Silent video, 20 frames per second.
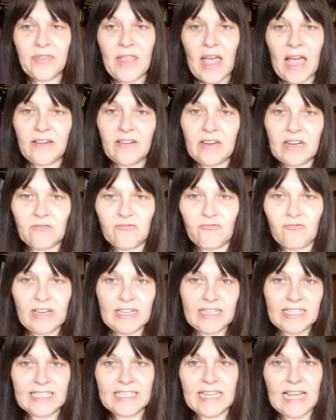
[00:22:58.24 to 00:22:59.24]
that little
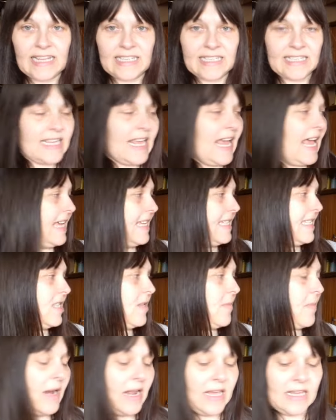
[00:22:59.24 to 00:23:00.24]
recess as the
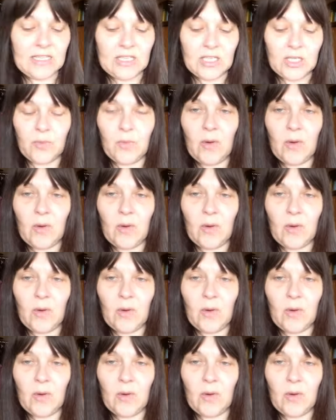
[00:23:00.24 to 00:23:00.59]
place